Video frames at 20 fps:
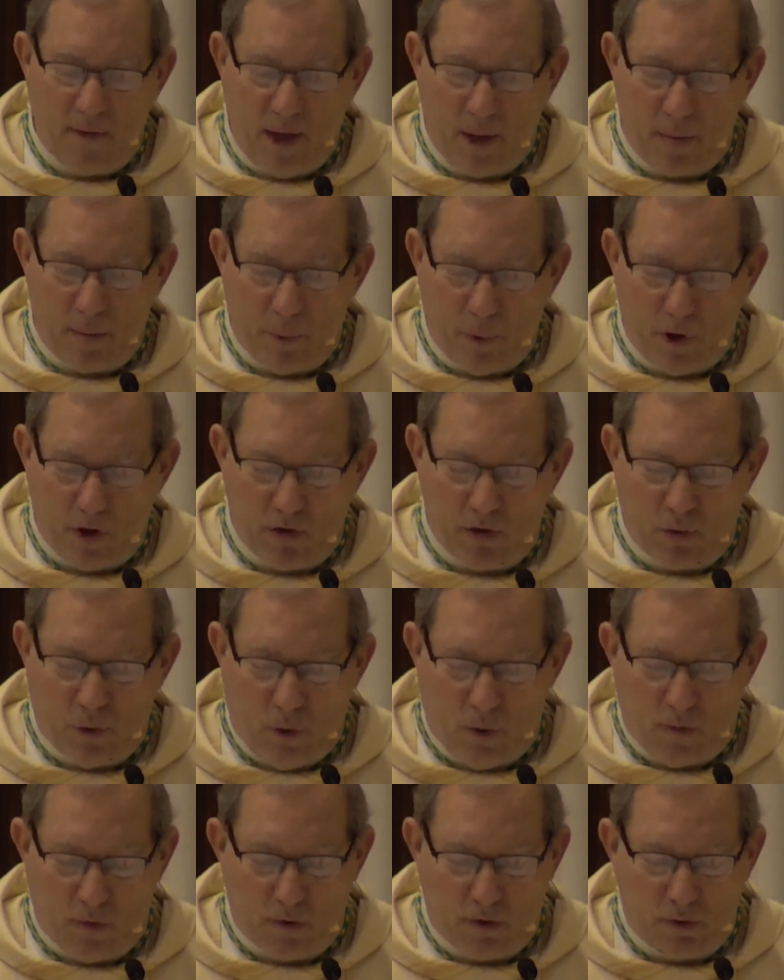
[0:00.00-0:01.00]
that bridge
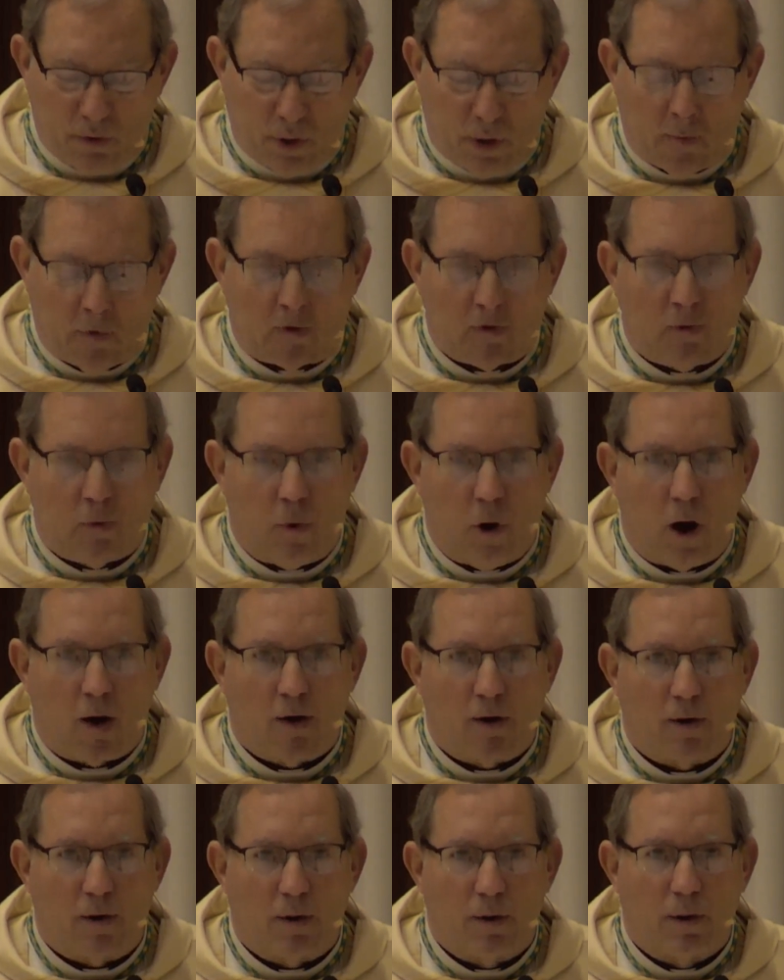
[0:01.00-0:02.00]
over troubled
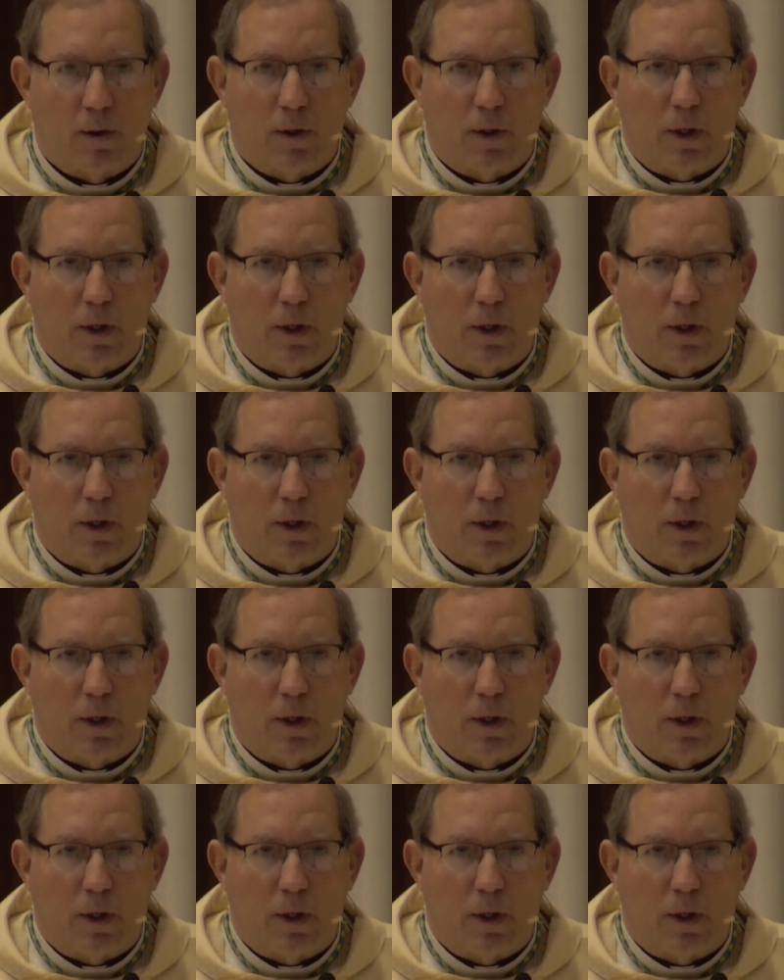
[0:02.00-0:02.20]
water.